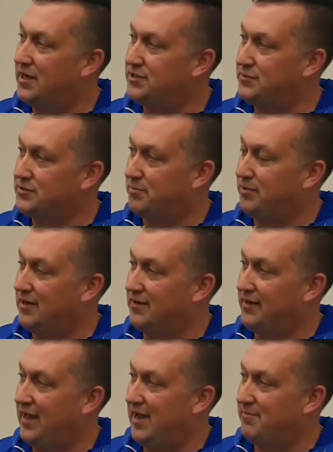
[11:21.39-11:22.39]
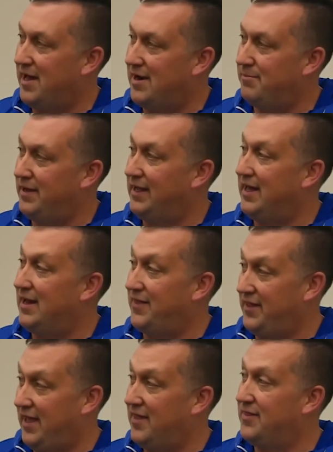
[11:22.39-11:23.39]
She was our player of the game, had a big hit
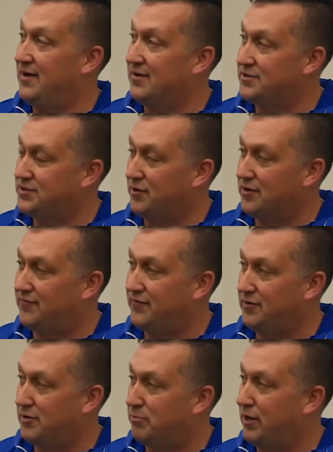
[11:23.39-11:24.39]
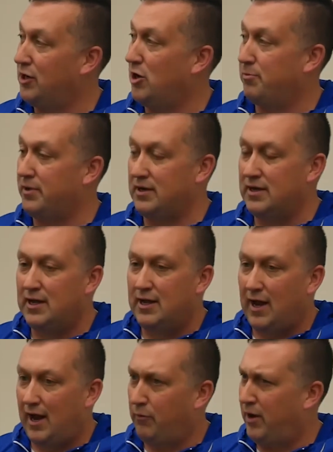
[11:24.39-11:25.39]
at the end there to score a few to break open
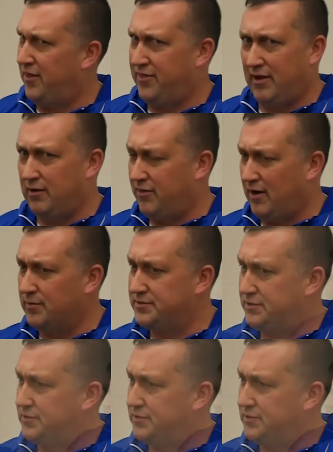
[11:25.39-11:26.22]
what I thought was a